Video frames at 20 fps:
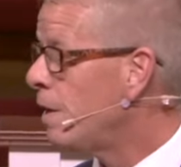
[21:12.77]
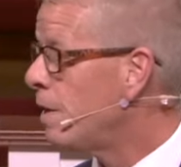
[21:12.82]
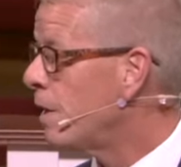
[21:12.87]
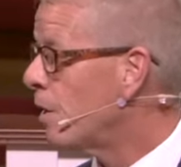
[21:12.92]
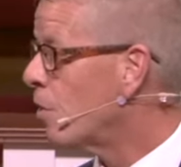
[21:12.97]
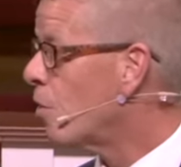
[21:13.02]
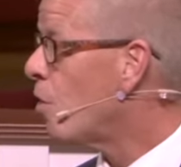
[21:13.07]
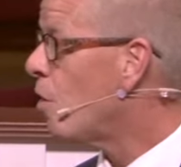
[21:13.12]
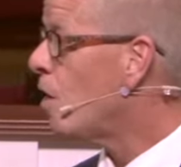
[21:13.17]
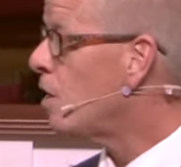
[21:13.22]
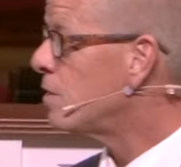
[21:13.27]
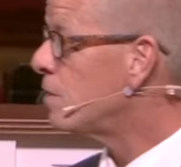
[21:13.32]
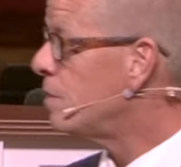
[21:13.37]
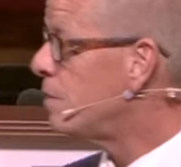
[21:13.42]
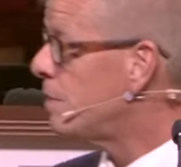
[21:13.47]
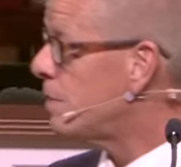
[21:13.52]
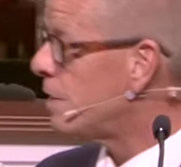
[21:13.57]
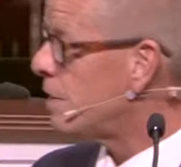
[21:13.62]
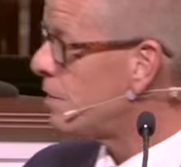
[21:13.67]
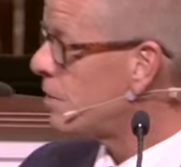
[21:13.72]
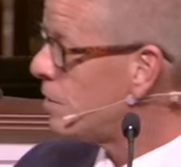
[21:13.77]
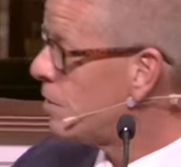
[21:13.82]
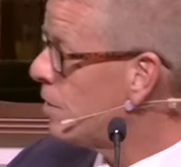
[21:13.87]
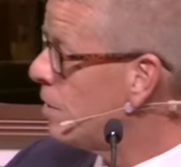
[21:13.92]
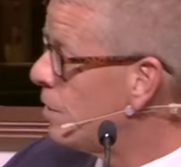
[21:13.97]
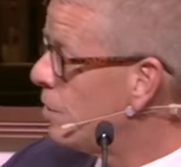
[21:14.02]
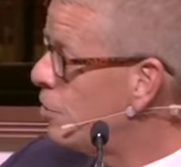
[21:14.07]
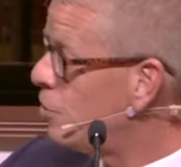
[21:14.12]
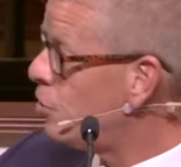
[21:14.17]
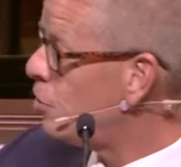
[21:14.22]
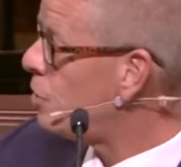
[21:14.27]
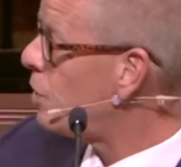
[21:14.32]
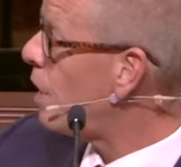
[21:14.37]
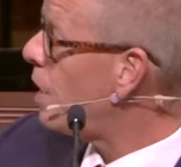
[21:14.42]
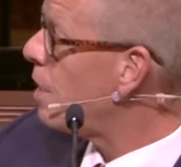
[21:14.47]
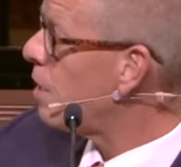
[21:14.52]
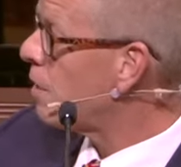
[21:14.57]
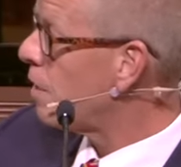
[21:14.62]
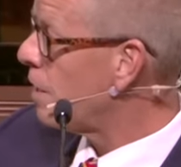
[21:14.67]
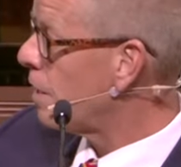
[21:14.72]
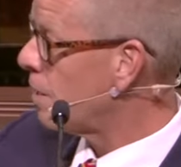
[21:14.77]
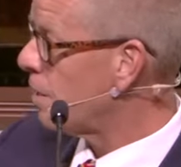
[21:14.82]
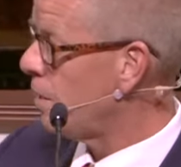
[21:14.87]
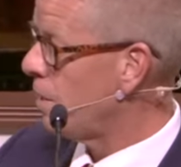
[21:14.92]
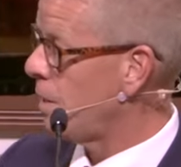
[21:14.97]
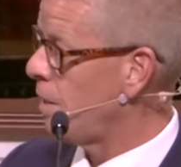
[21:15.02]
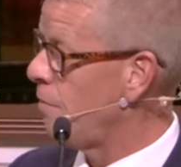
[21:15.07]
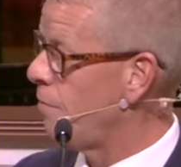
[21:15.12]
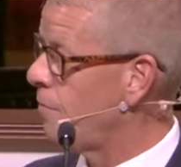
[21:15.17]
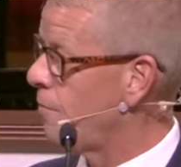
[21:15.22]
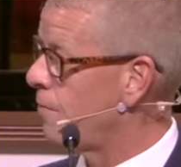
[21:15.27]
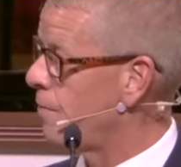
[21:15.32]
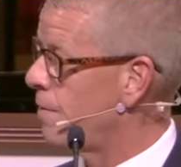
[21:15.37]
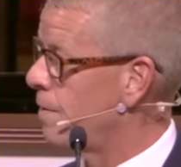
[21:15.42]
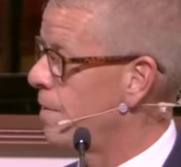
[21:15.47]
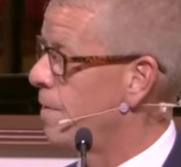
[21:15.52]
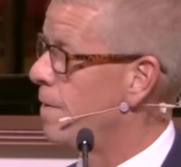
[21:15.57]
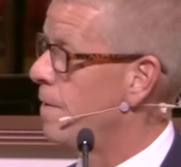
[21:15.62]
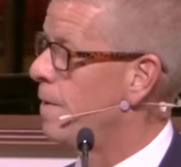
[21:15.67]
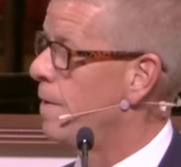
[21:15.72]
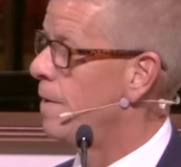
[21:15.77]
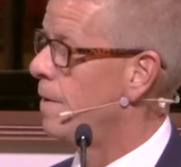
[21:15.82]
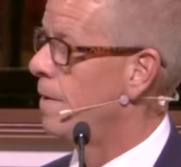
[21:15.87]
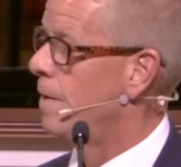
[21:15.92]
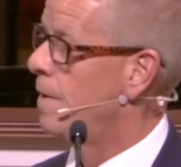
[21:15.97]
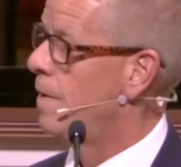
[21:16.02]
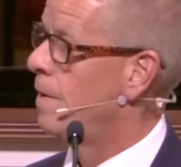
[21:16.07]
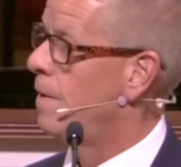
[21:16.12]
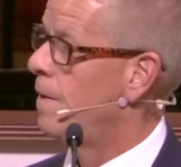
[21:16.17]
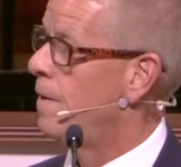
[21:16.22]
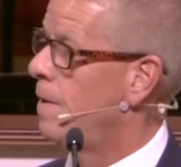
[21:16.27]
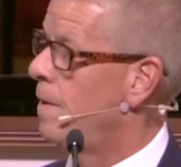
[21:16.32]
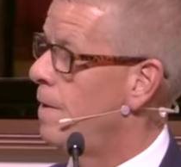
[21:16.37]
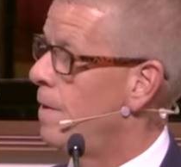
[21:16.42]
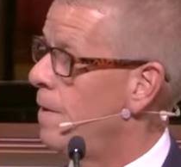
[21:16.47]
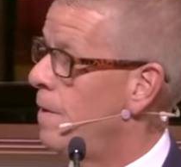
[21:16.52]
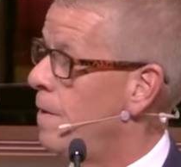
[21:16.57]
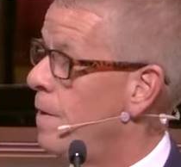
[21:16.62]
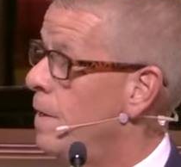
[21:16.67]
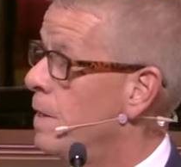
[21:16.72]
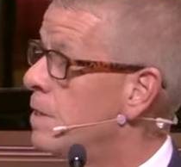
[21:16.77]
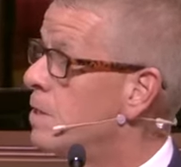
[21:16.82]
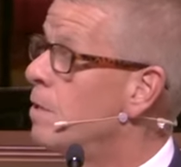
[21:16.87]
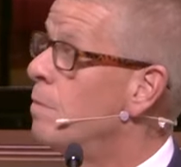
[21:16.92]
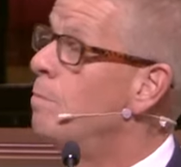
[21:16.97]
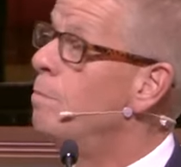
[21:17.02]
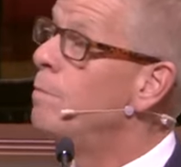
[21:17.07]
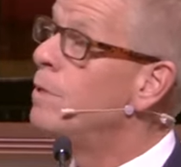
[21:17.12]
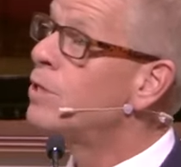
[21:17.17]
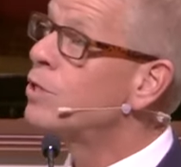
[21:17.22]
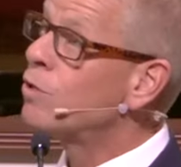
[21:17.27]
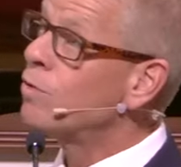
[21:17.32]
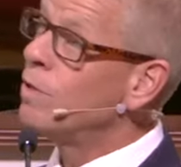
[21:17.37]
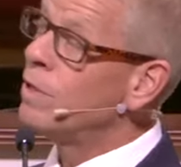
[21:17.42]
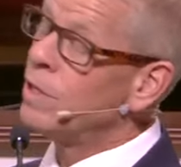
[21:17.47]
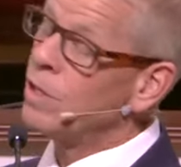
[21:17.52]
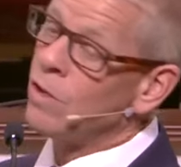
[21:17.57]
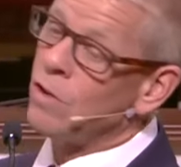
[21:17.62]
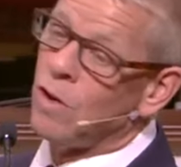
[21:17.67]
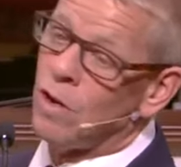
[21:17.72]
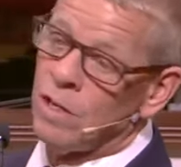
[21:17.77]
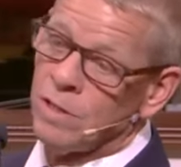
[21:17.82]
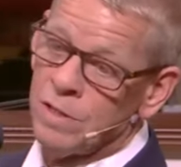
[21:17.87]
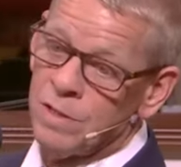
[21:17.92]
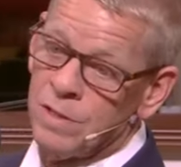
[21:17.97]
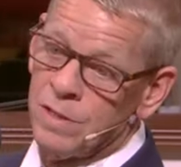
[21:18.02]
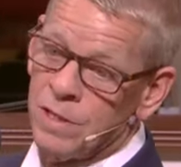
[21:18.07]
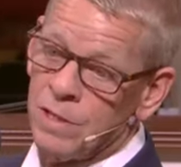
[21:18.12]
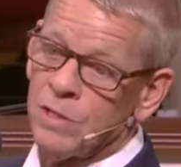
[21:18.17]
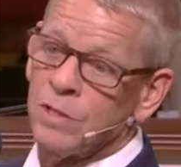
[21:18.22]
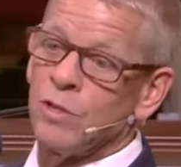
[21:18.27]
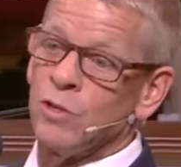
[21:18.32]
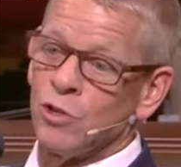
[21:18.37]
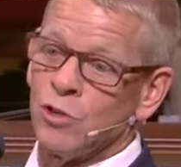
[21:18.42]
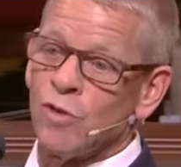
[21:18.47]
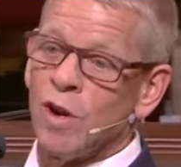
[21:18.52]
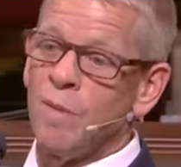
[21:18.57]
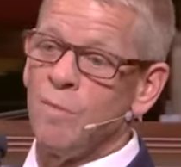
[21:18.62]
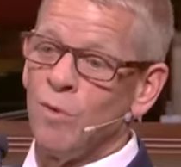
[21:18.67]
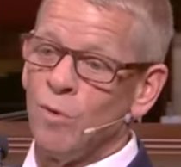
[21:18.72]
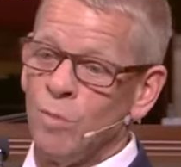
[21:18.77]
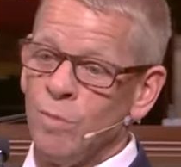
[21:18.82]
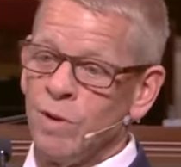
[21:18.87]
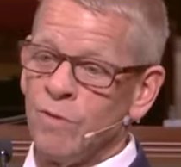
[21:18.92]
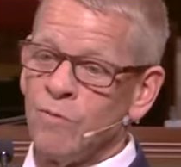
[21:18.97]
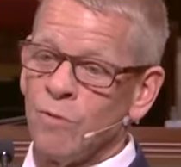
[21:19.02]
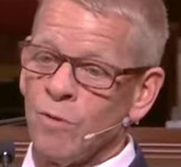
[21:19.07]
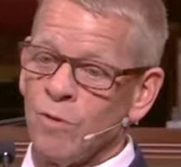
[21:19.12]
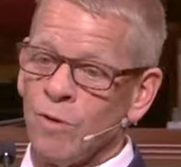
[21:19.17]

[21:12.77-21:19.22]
that causes us to shake like a leaf. It's a mystery that causes us to tremble before